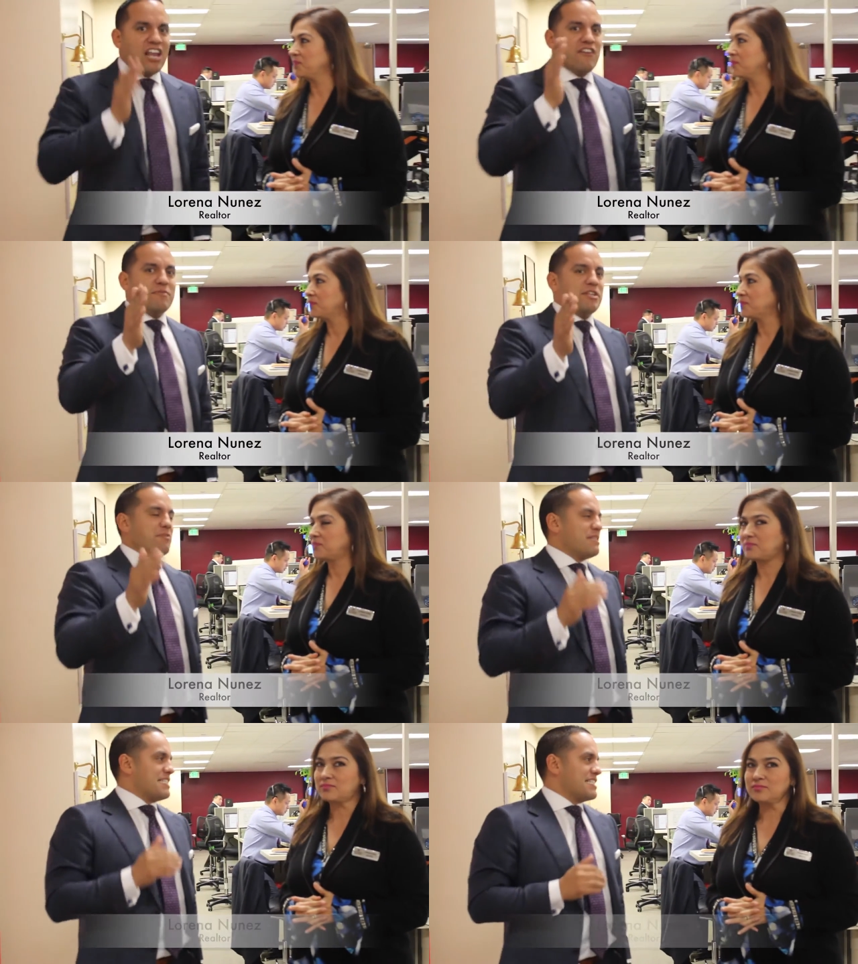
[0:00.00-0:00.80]
Speaker 1: how long have you been in the
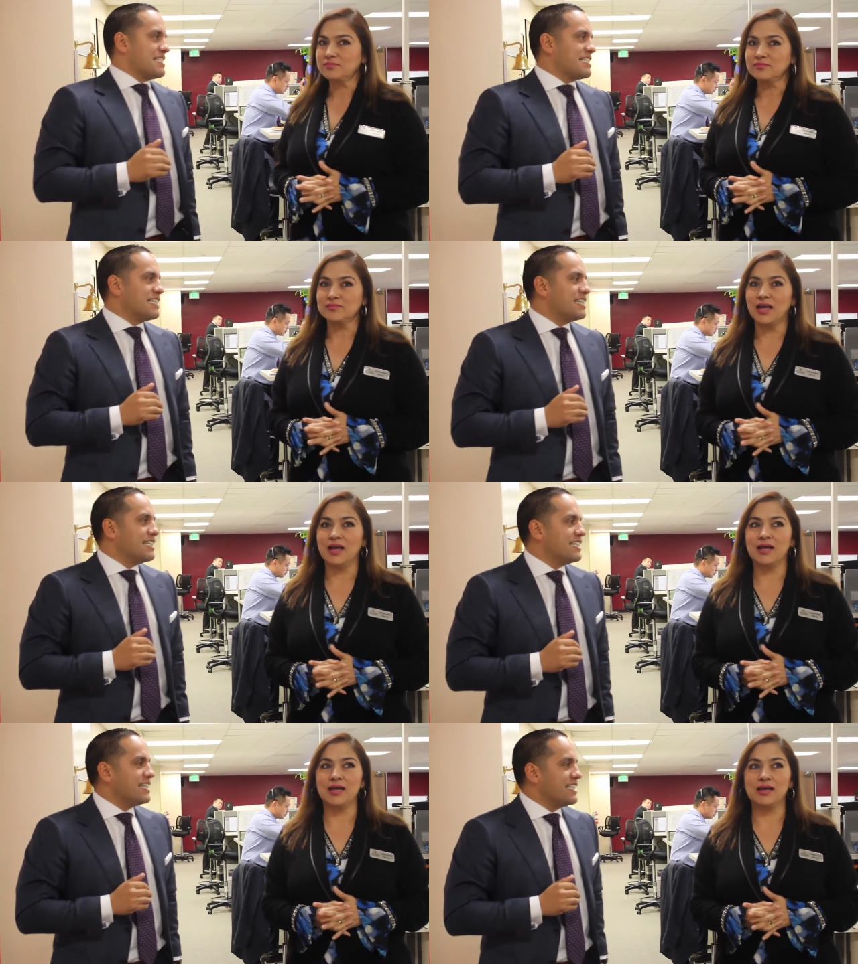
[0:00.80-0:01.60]
business?
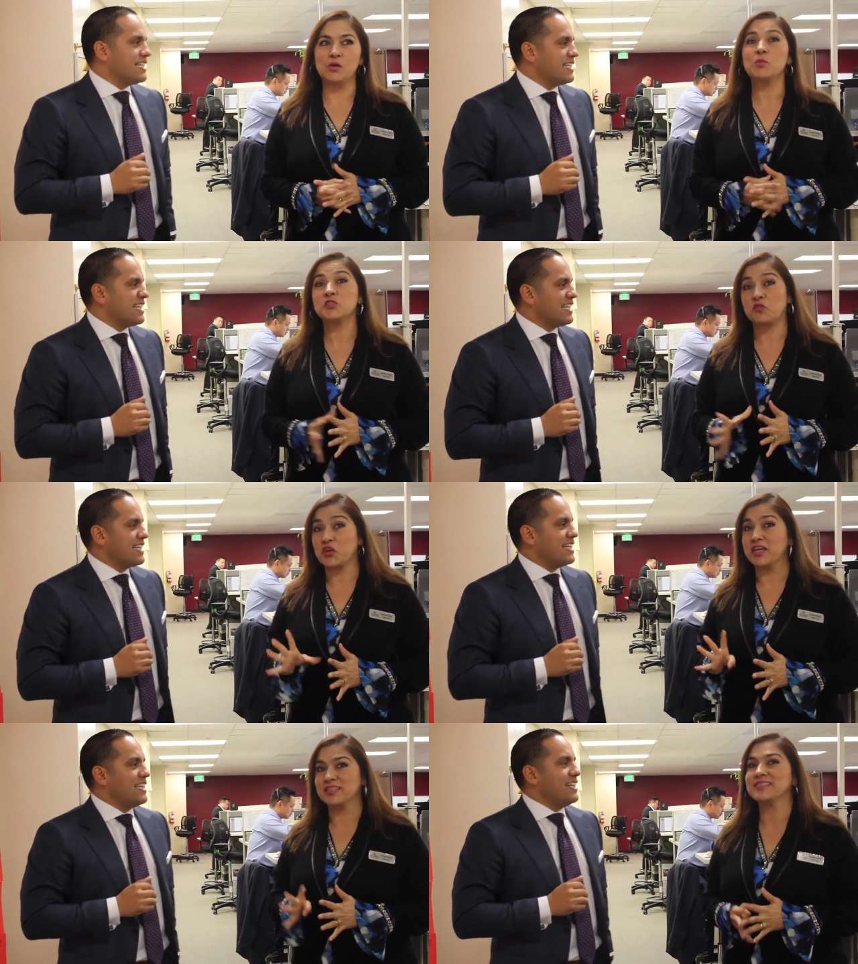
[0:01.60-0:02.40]
Speaker 2: Uh, almost four
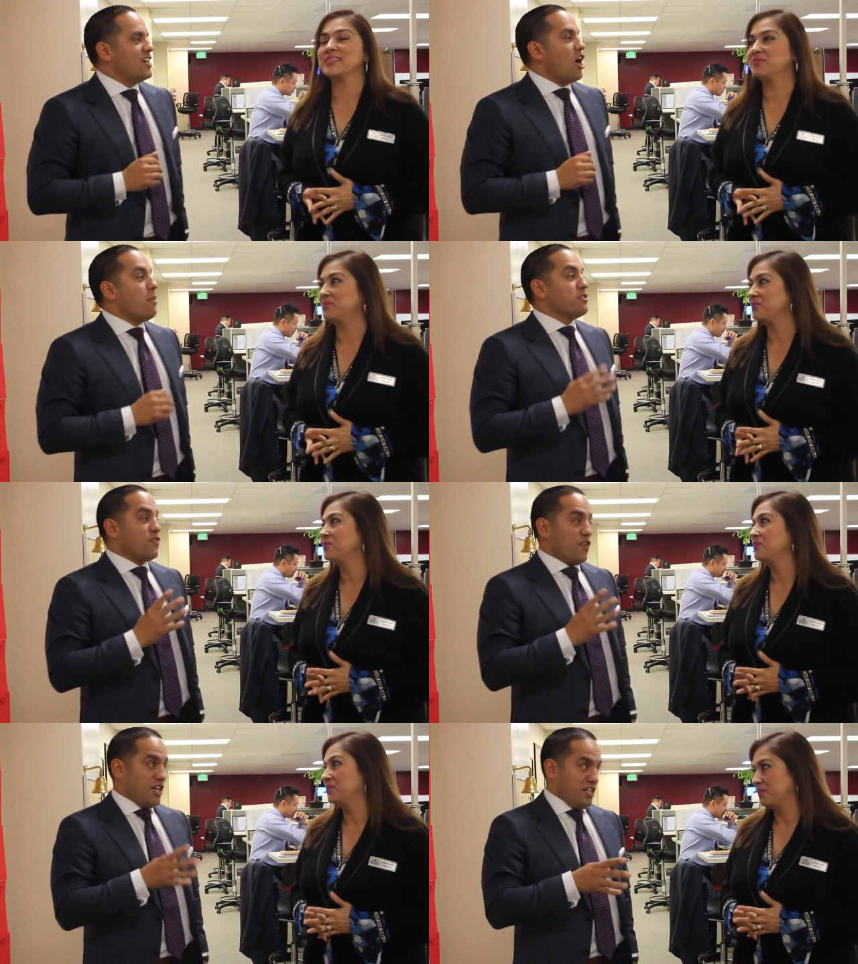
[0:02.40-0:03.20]
years.
Speaker 1: Almost
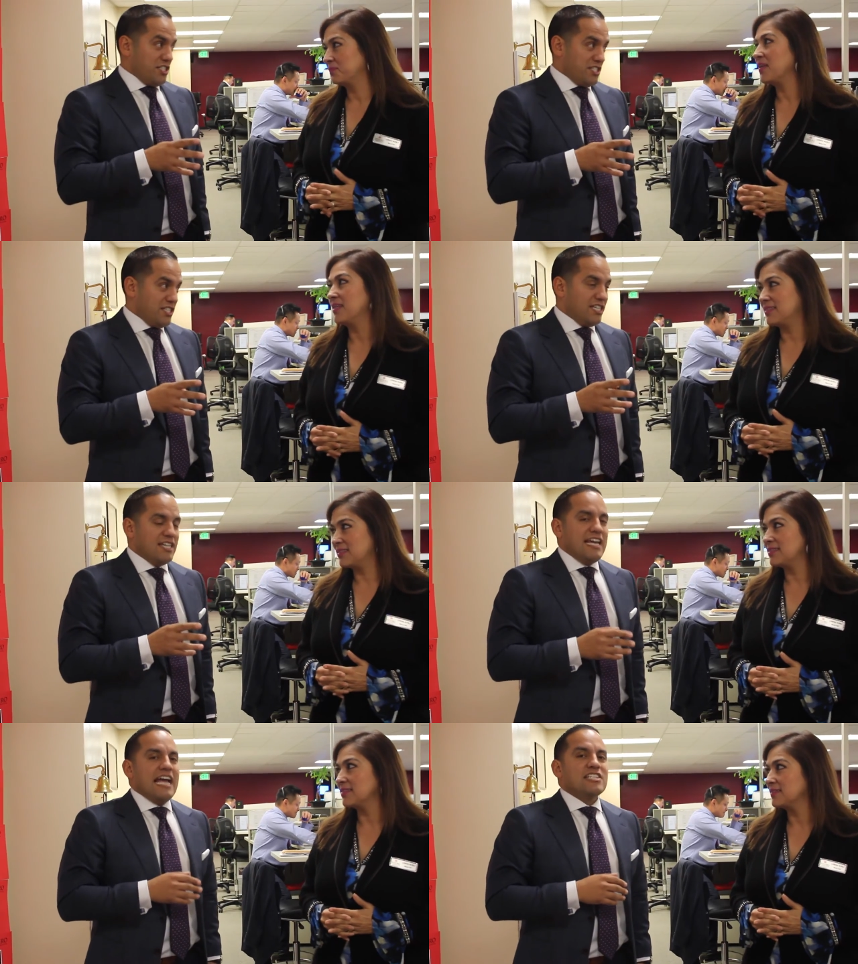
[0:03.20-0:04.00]
four years. Yes.
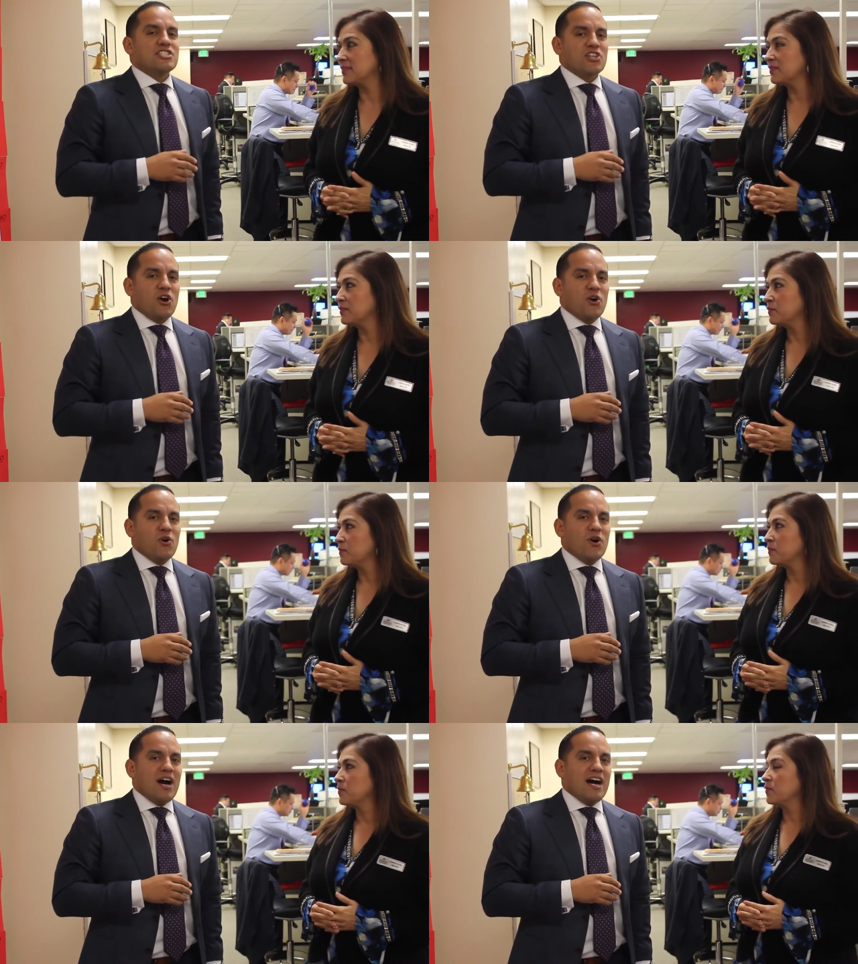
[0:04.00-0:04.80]
And
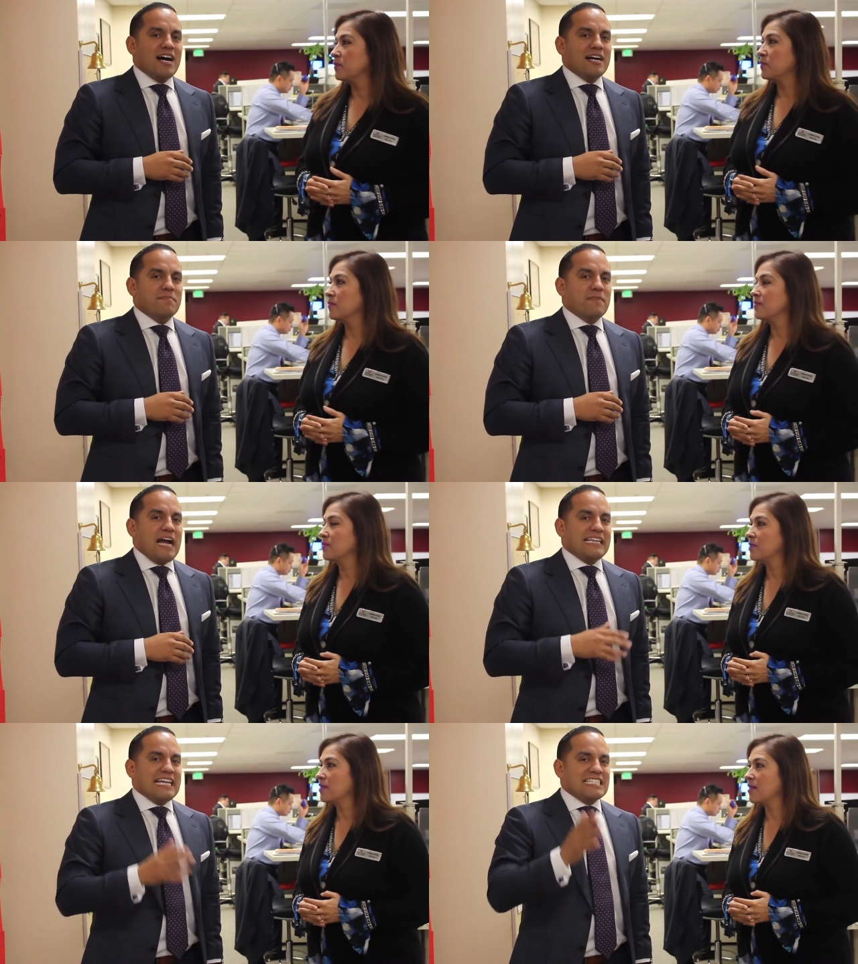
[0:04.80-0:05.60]
so um,
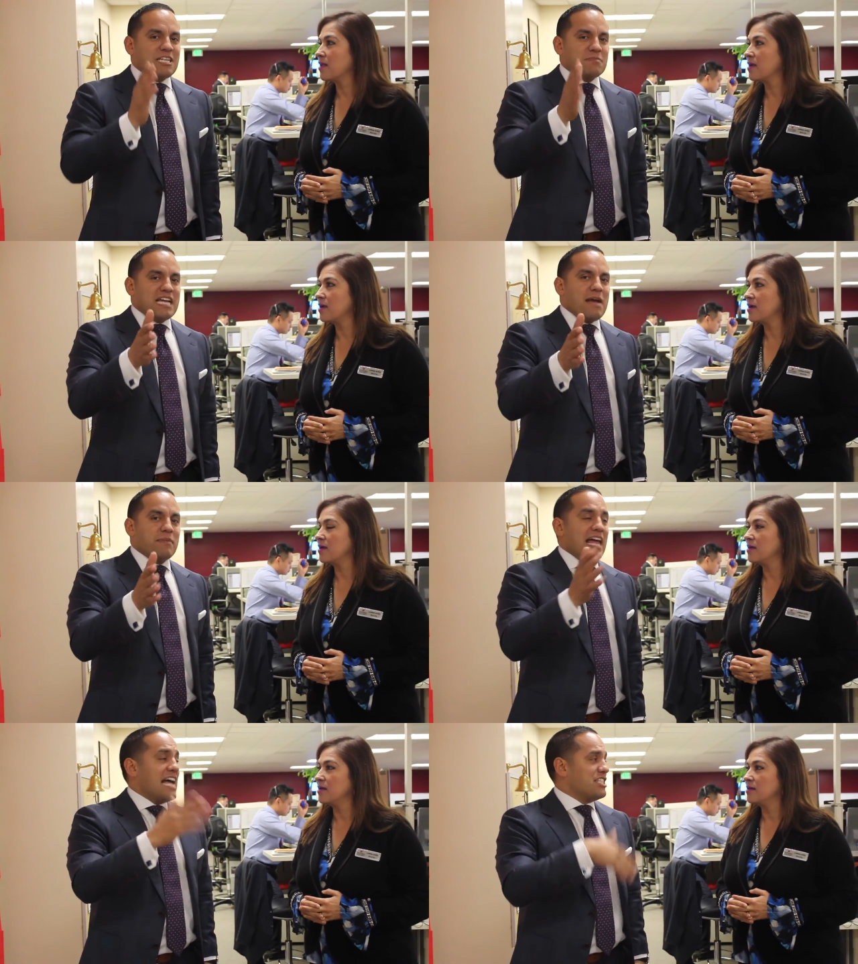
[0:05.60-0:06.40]
I think sometime
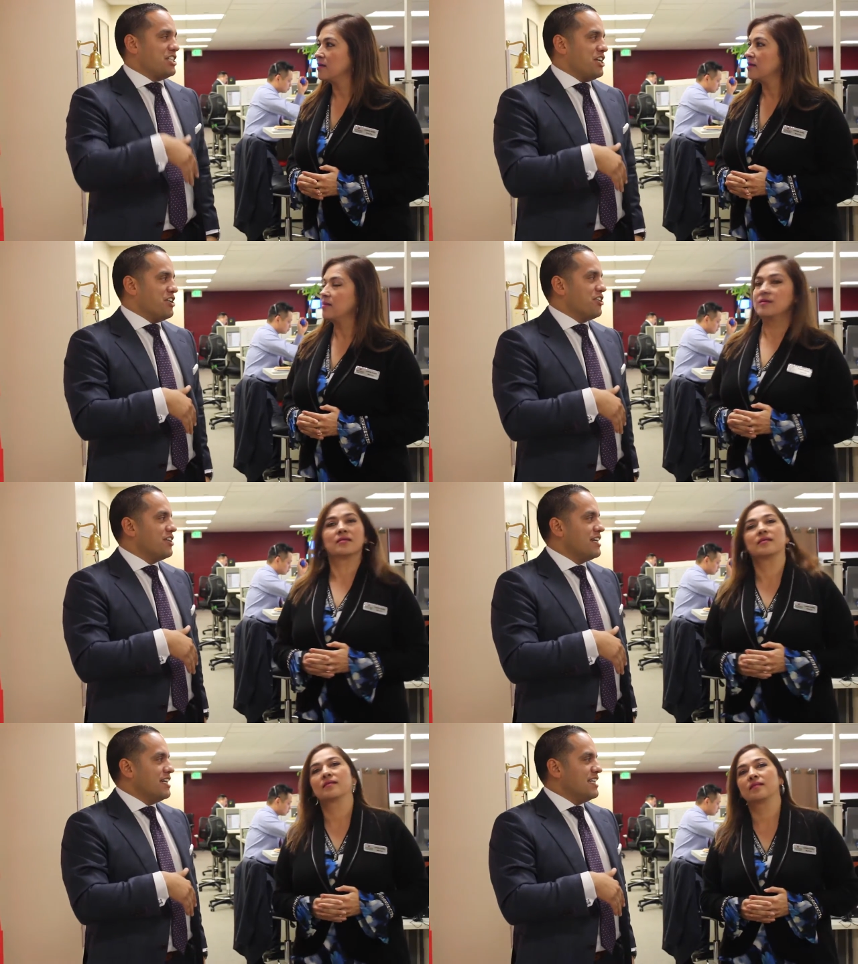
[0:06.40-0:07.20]
last year,
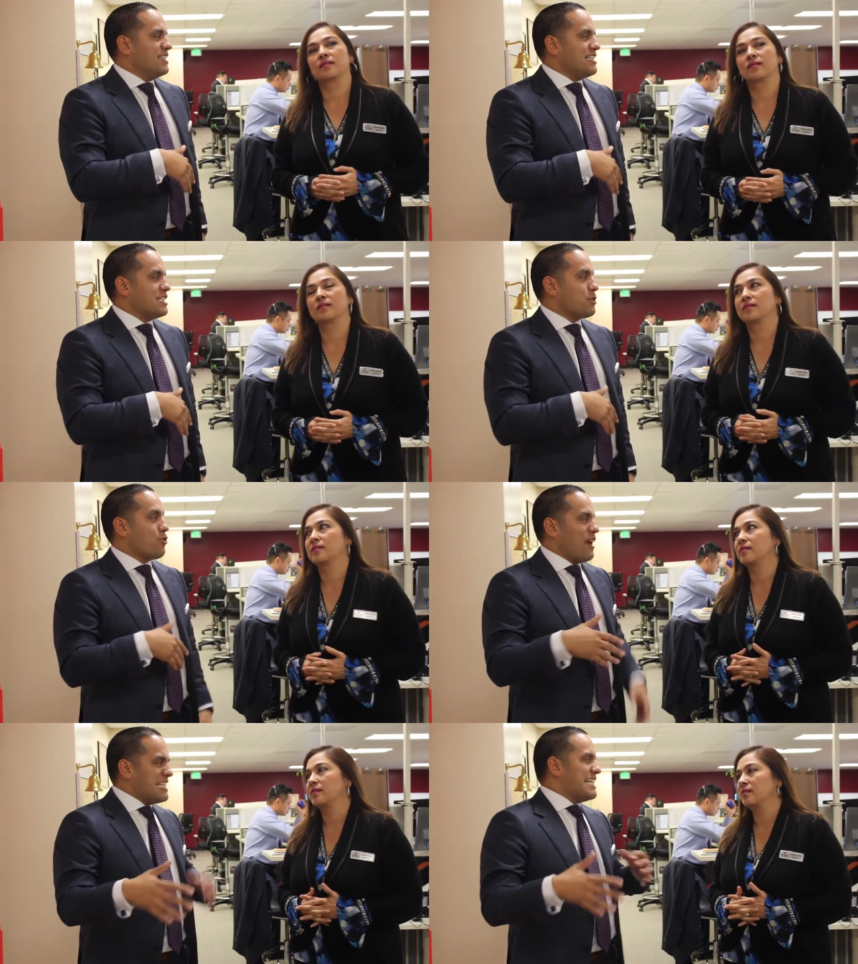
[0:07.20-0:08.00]
these
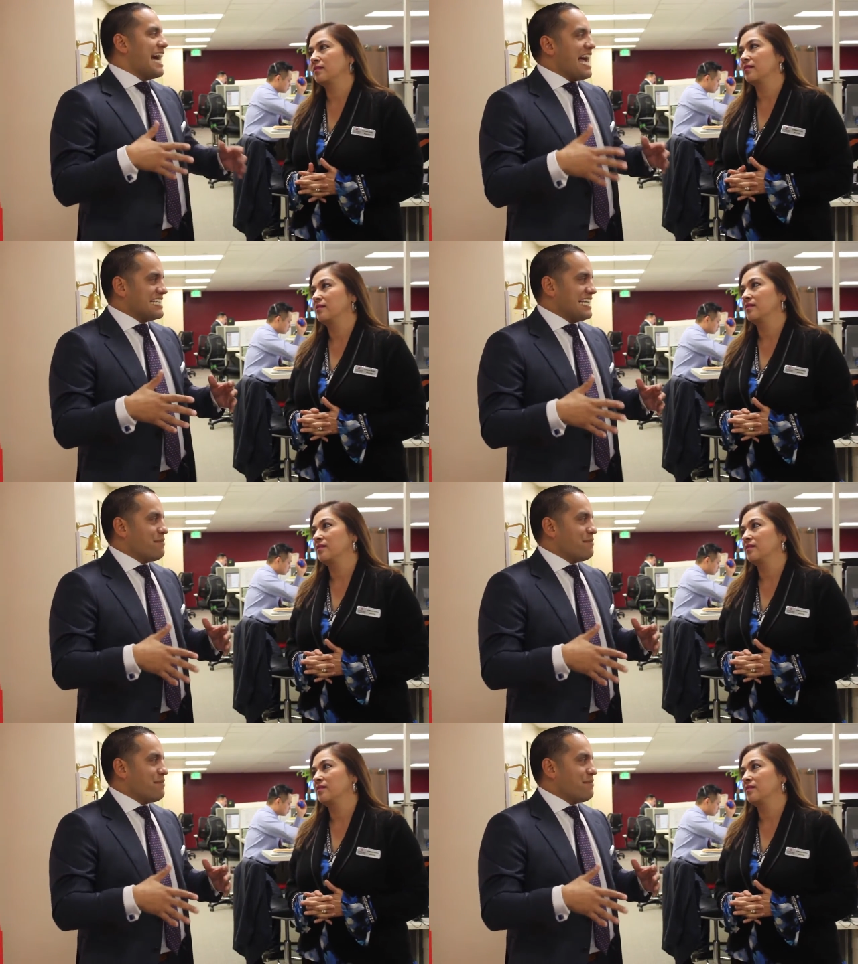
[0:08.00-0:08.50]
crazy guys